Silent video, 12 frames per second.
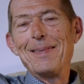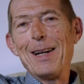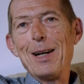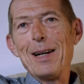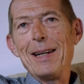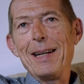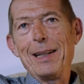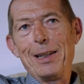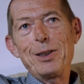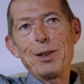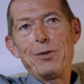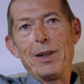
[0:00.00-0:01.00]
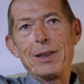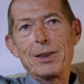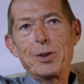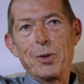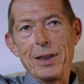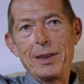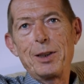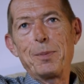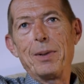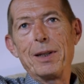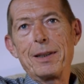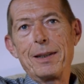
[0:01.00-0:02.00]
It is a far stretch,
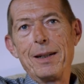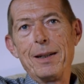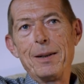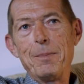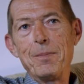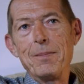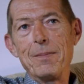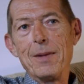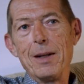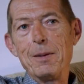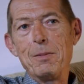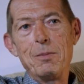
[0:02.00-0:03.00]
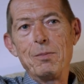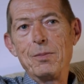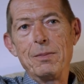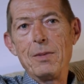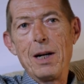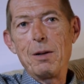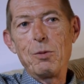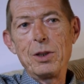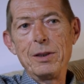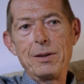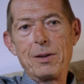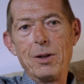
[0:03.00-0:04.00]
but I
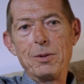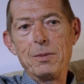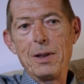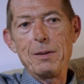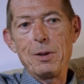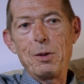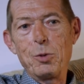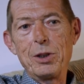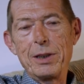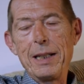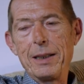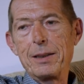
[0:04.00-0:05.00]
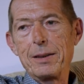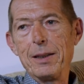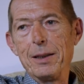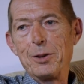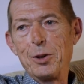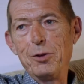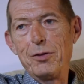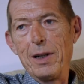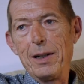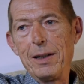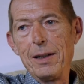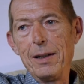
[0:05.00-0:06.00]
wouldn't say it's too
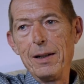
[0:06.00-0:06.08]
far.